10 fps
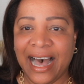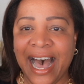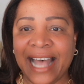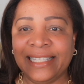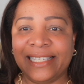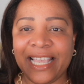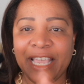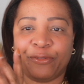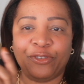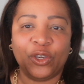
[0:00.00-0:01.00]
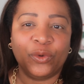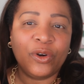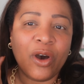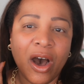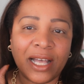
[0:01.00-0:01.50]
And if you
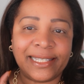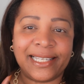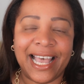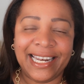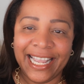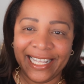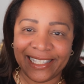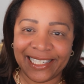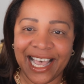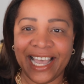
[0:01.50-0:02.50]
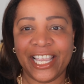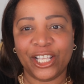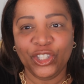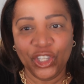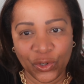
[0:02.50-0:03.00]
got an
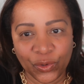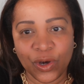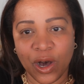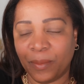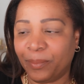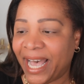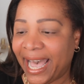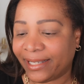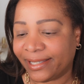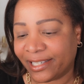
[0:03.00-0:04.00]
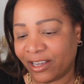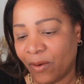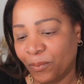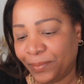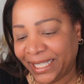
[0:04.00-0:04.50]
entire new compact
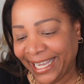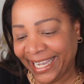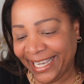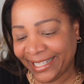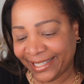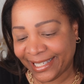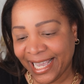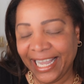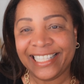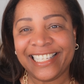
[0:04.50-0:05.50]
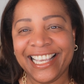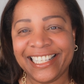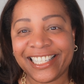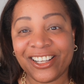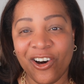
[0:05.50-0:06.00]
complete, it
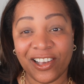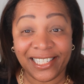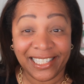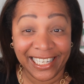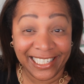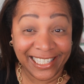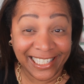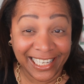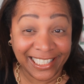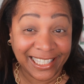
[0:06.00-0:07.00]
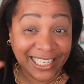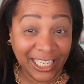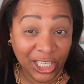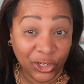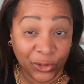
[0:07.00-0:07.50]
is costing 60
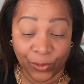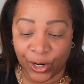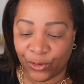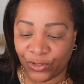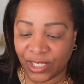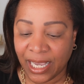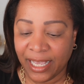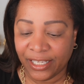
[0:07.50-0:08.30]
euros.